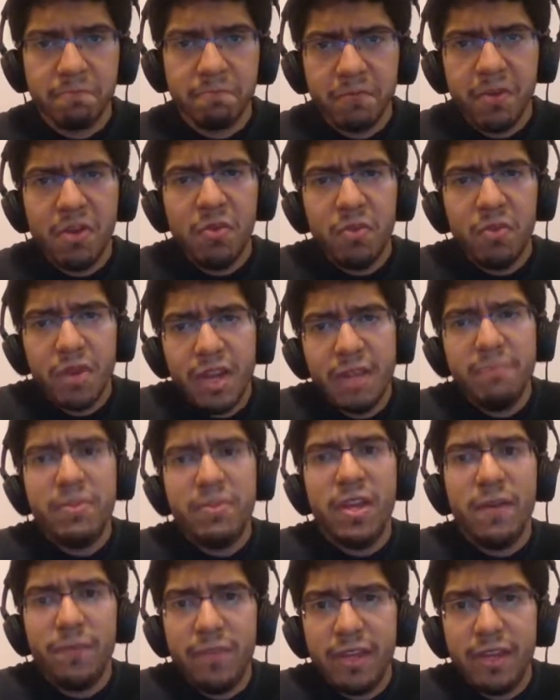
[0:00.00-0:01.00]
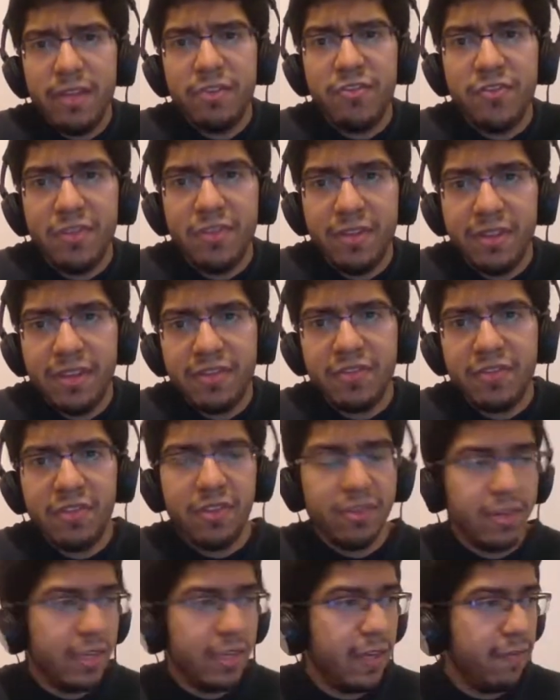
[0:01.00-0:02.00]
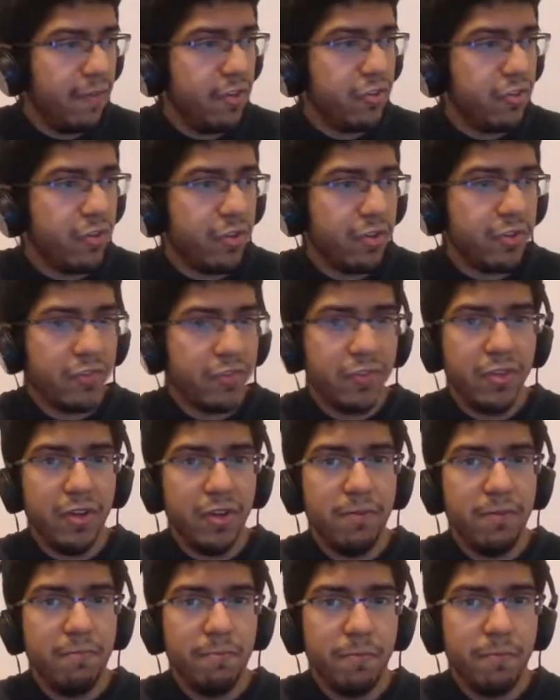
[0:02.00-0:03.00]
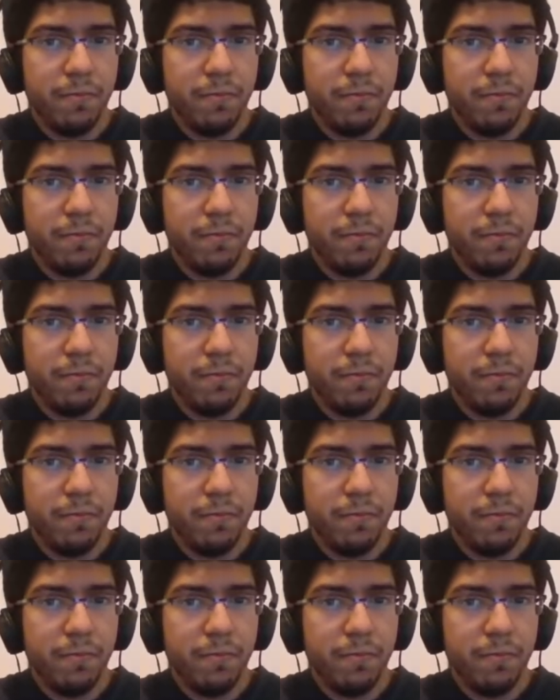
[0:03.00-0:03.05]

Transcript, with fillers: All right, I'm definitely interested in this. I think the key visual looks good.